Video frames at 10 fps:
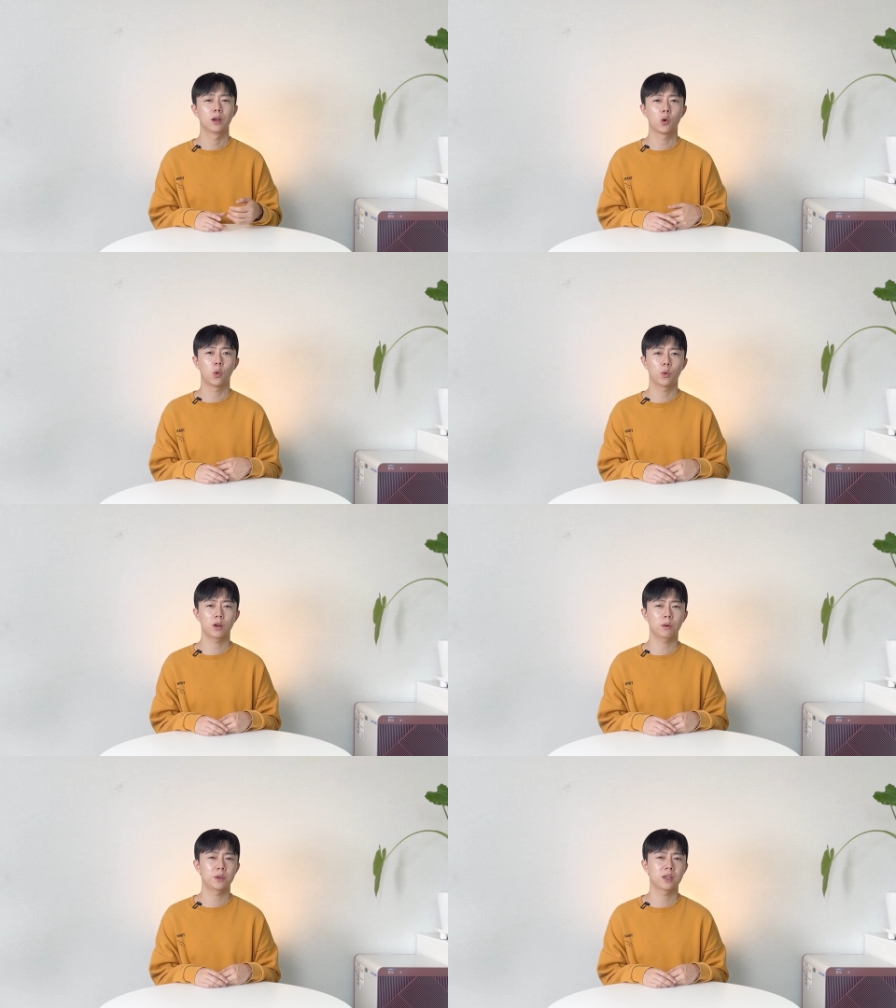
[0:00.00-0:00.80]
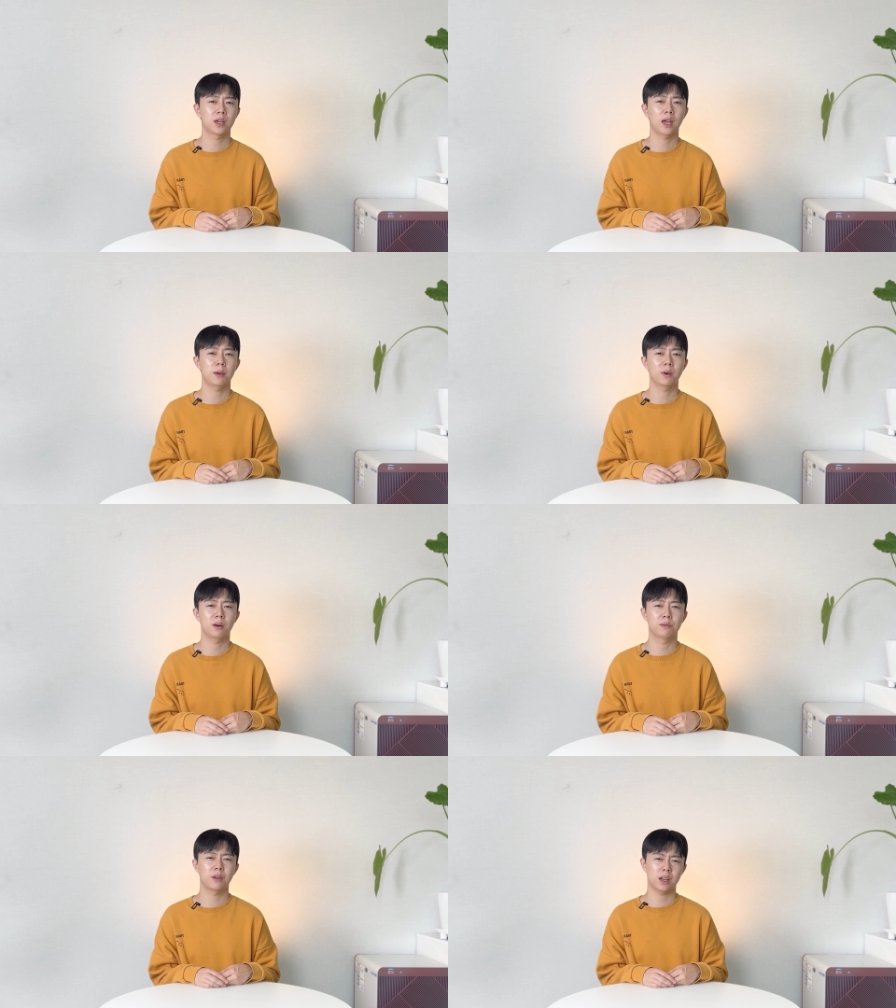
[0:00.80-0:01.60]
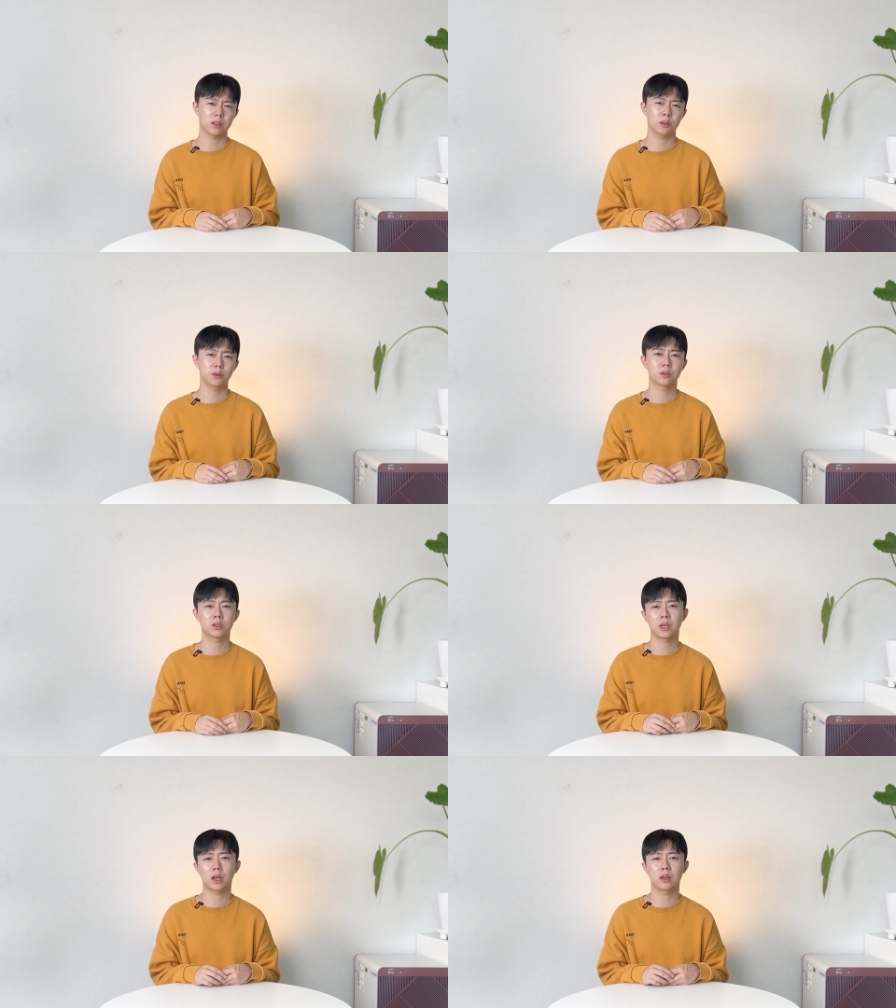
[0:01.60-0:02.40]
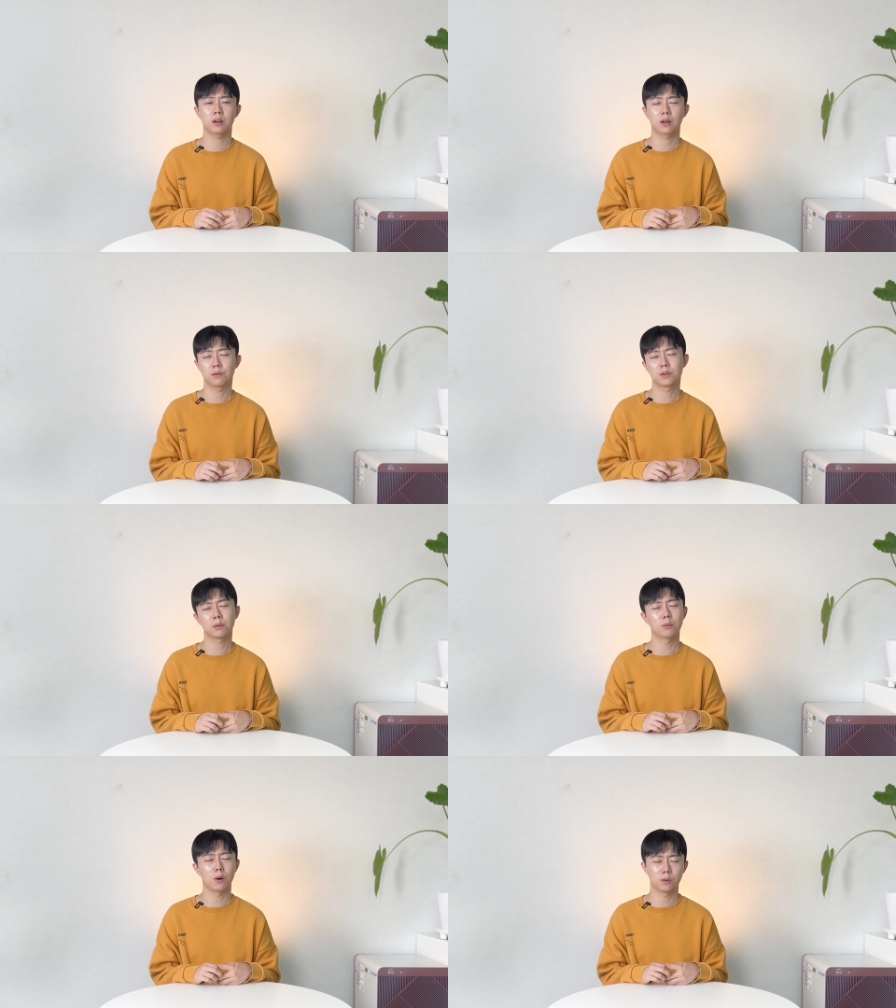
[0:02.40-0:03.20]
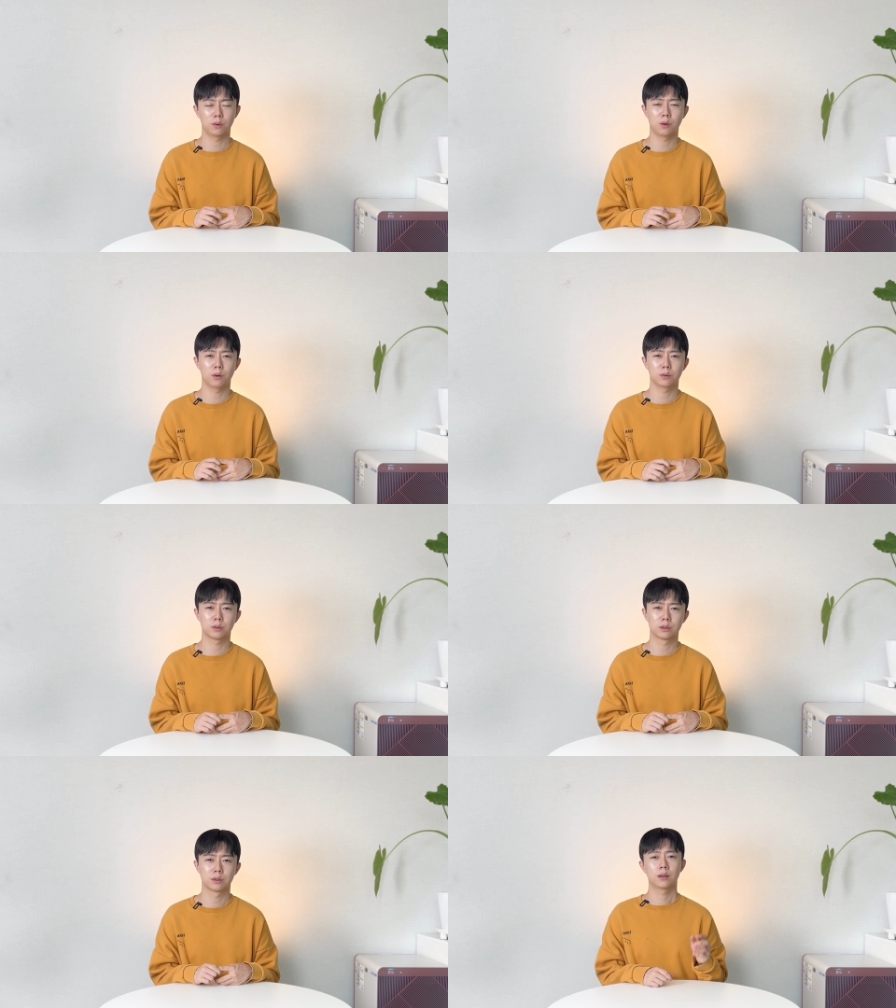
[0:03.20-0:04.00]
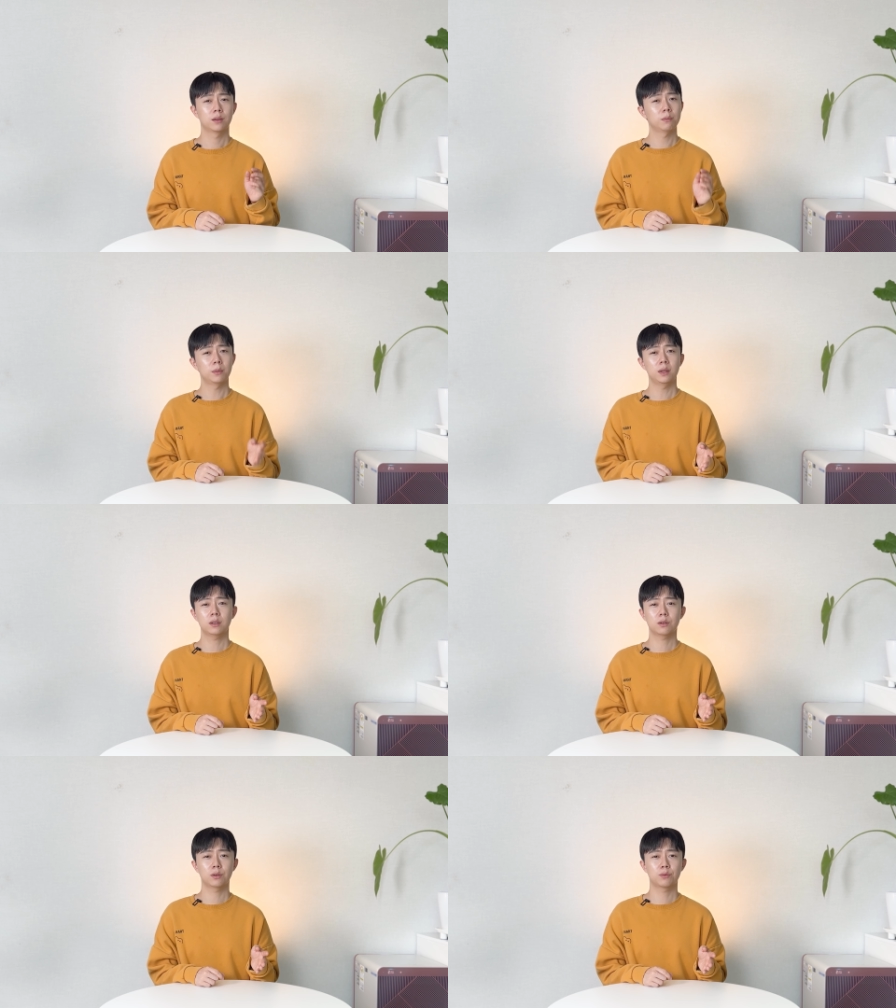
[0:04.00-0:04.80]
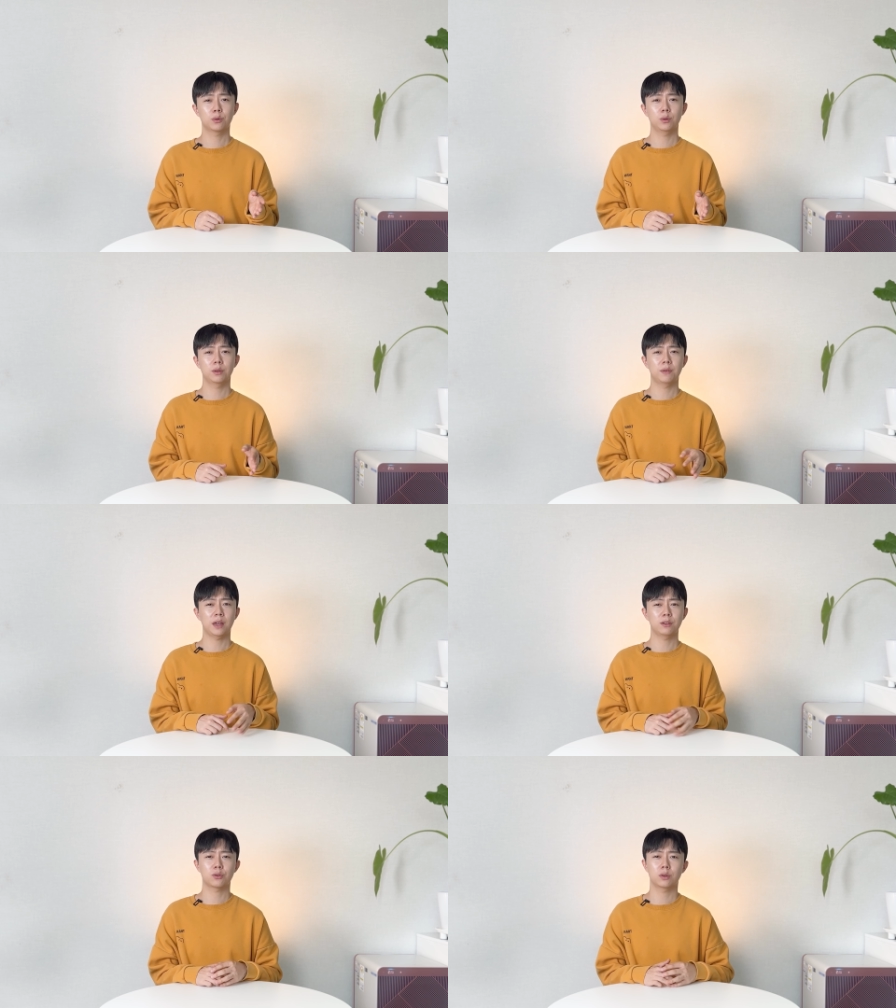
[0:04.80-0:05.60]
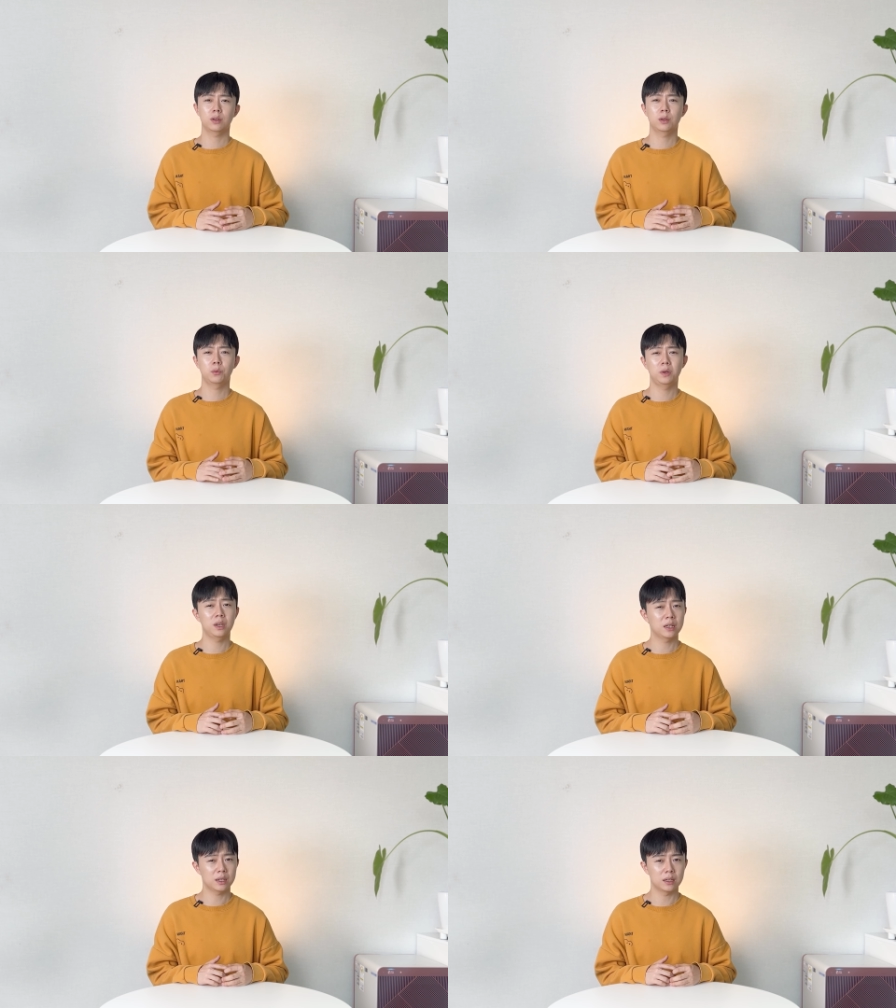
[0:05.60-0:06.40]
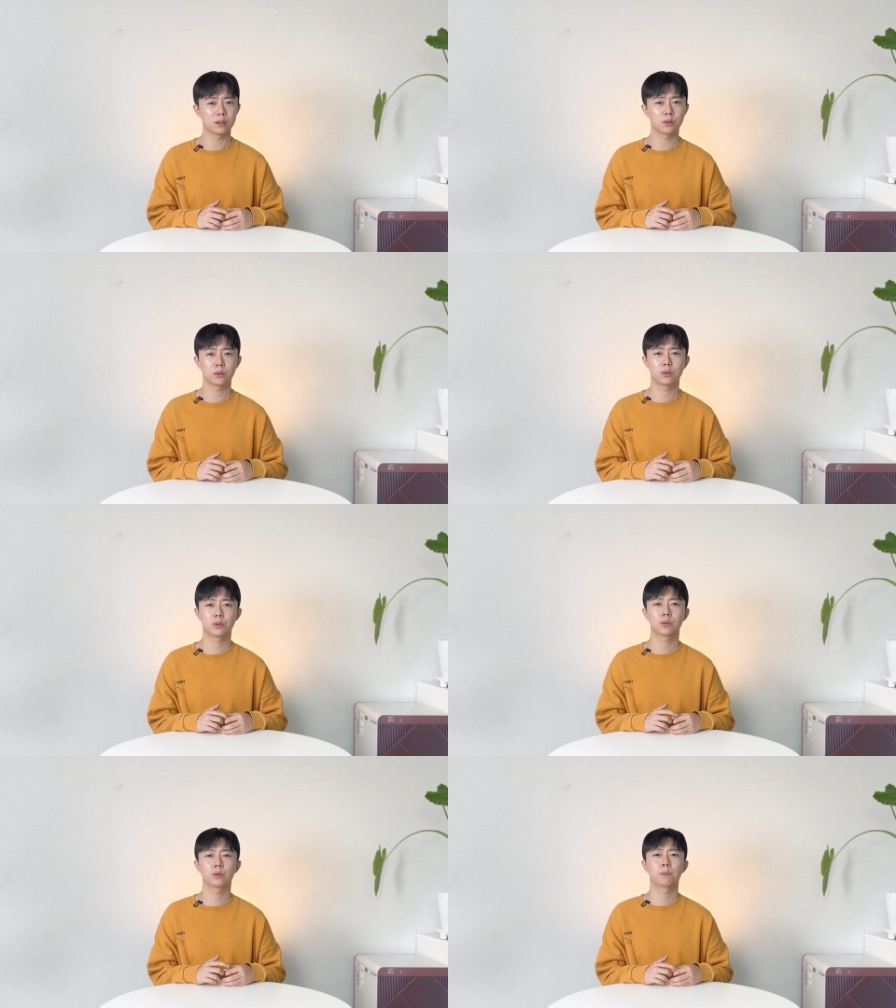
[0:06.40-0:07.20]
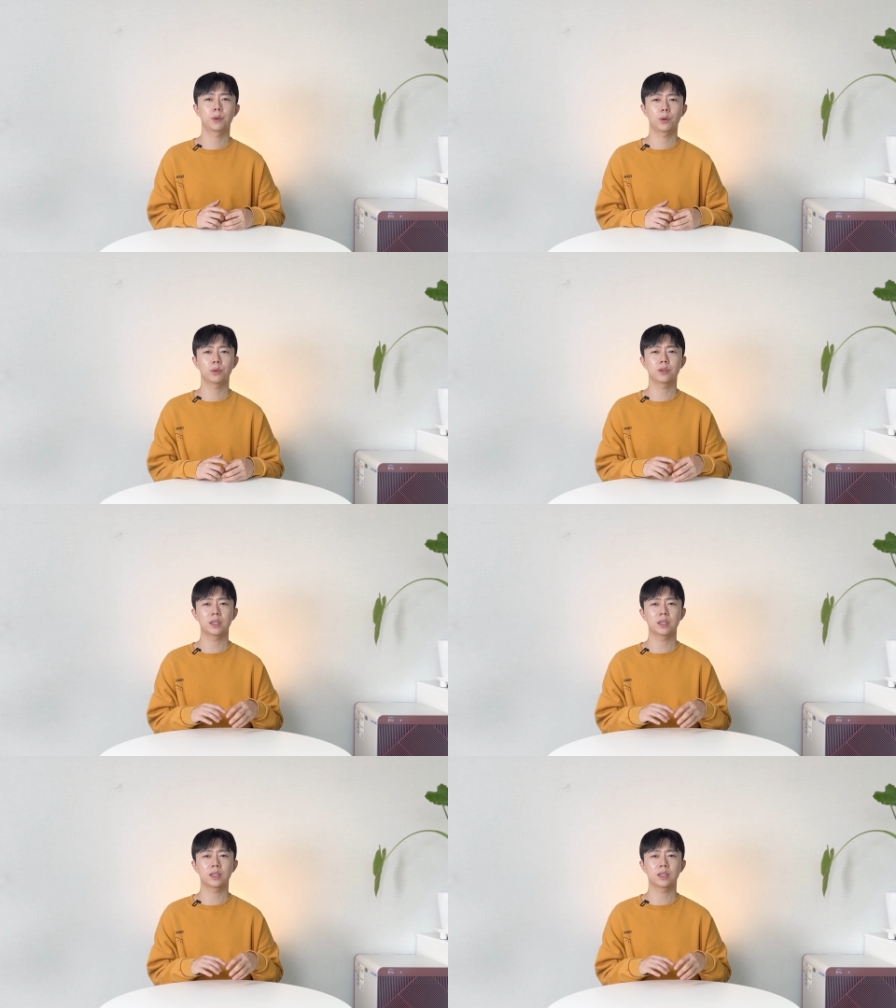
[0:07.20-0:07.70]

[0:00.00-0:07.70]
Korea became a vassal state of the Mongols. The military rule eventually weakened due to both